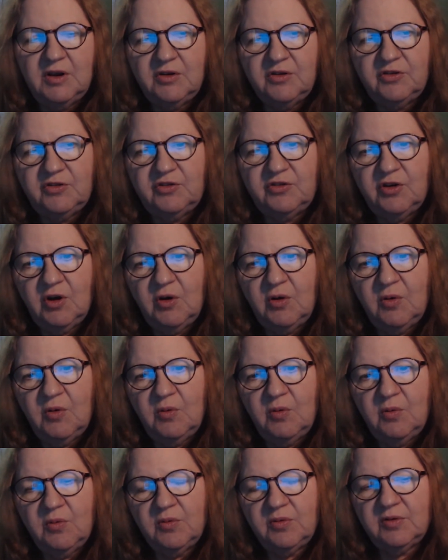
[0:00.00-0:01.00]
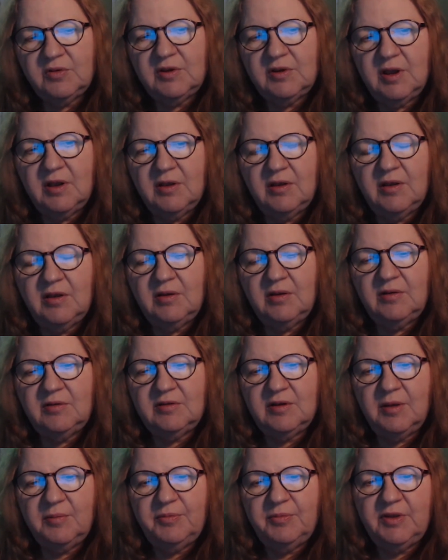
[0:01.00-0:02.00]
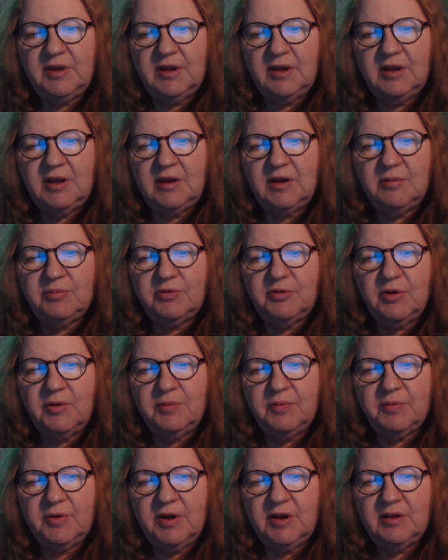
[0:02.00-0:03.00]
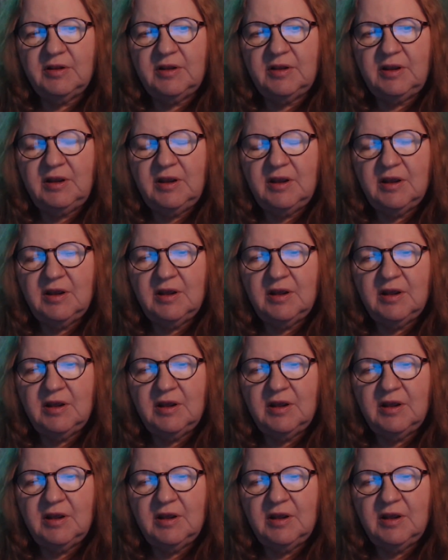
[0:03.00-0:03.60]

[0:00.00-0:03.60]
show something inappropriately